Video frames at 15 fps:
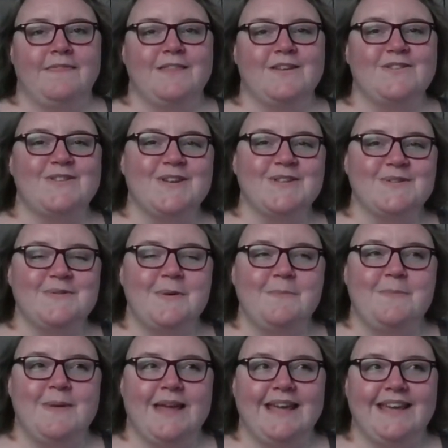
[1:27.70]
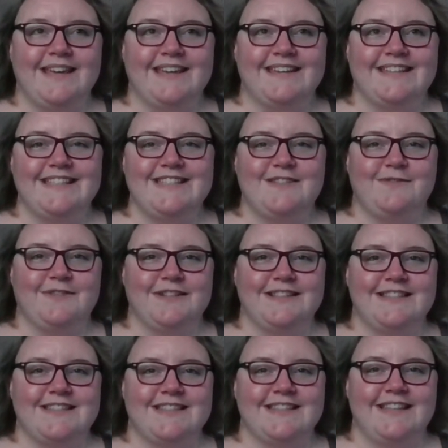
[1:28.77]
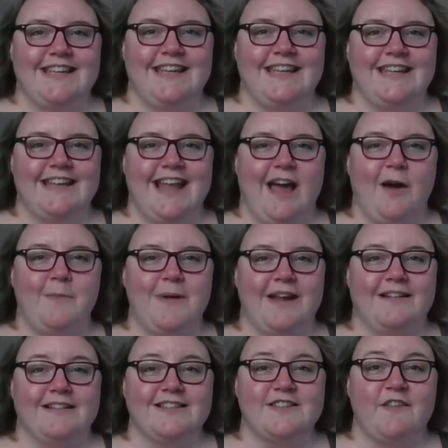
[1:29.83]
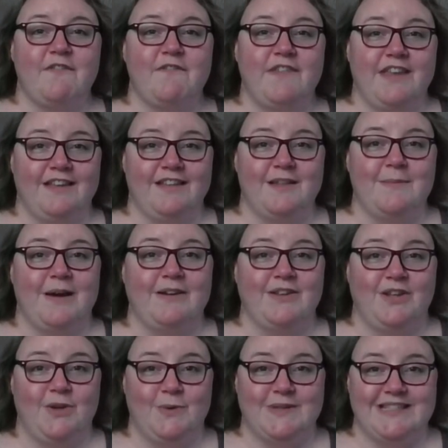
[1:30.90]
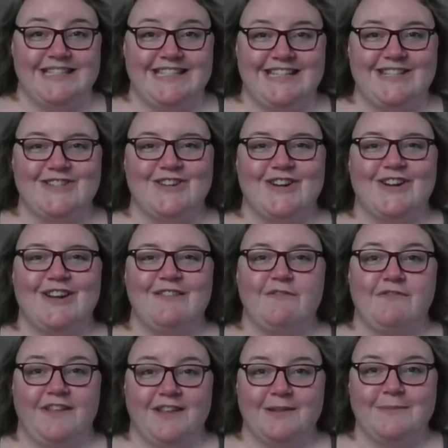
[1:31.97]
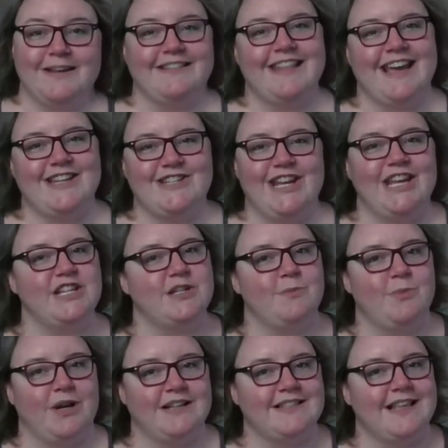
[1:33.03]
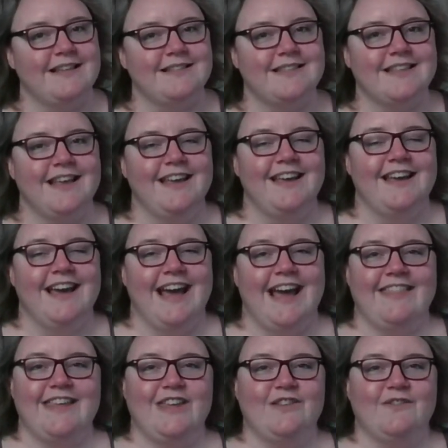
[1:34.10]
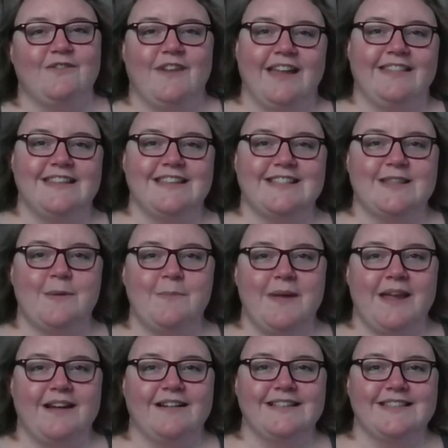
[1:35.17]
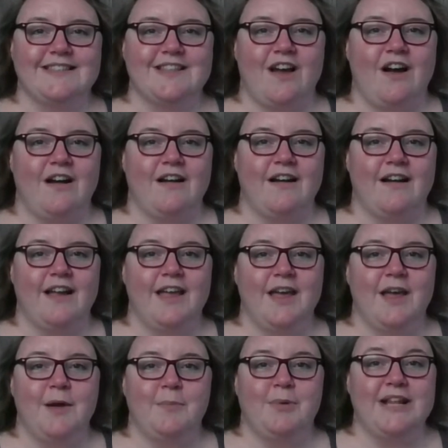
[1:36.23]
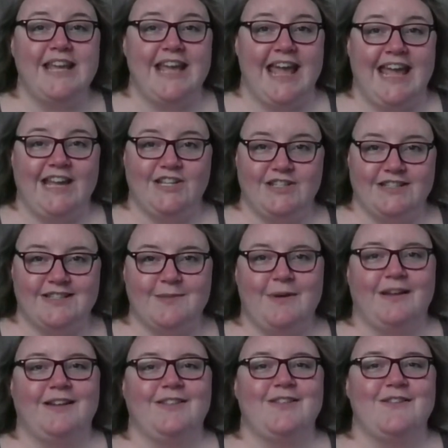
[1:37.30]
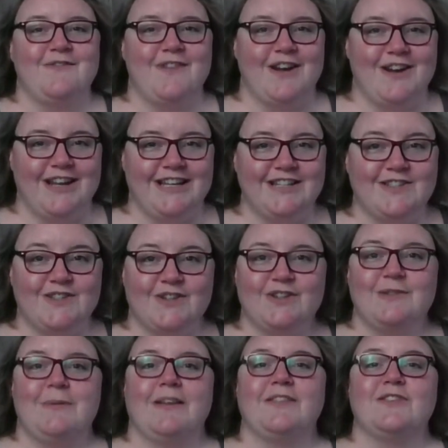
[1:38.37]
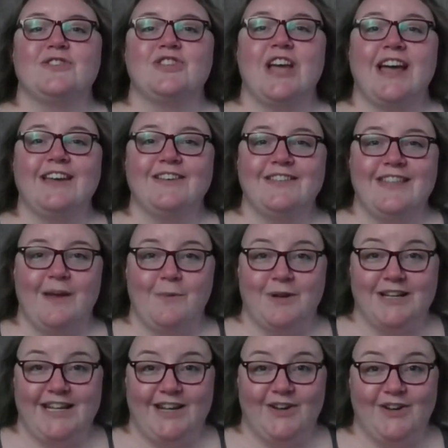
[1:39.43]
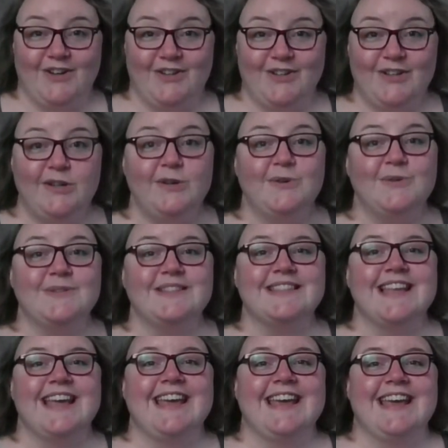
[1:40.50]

There's also a big difference in how parents feel about you as a teacher and feel about the education process. I think you'll find that some parents are pretty anxious about it. They're very concerned about their child. They want to hear good news.